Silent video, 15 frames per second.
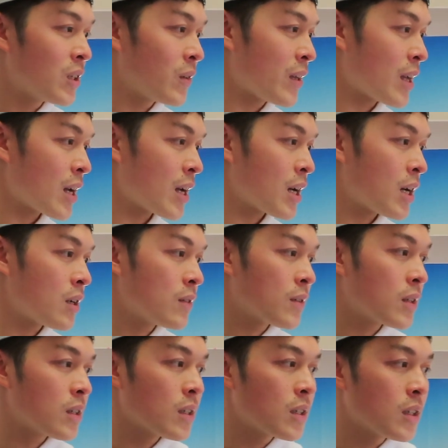we have
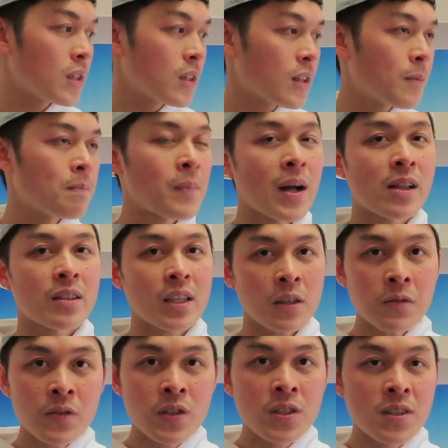
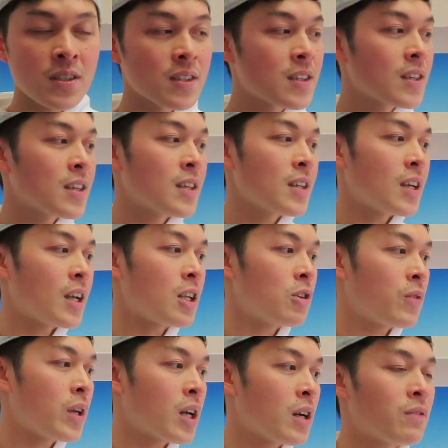Maldives,
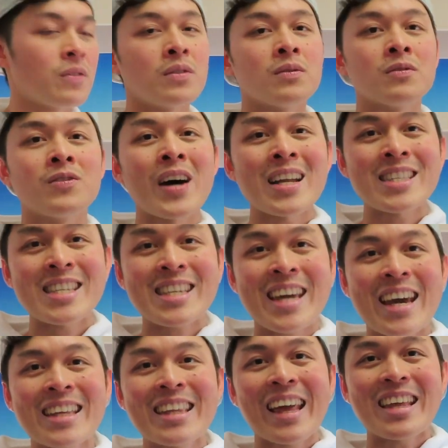and we have
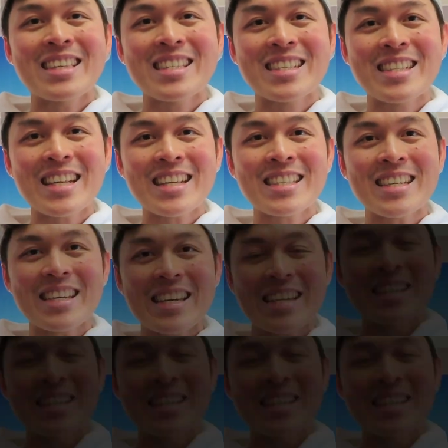Vatican City.